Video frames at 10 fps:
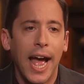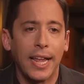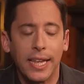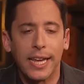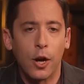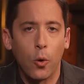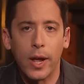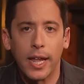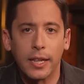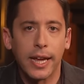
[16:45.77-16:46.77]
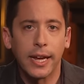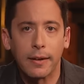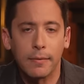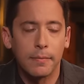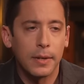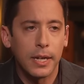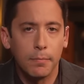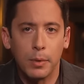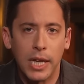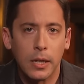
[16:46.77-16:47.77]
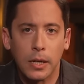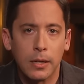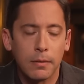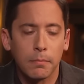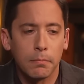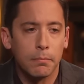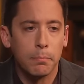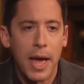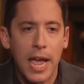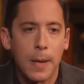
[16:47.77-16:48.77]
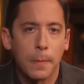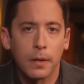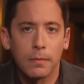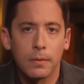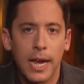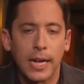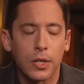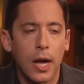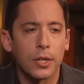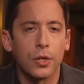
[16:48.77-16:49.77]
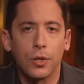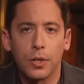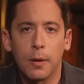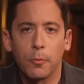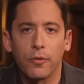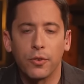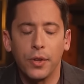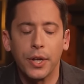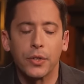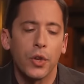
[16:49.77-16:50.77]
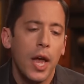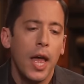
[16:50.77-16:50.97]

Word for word: and then they go in and they kill and maim and take as hostages a number of civilians.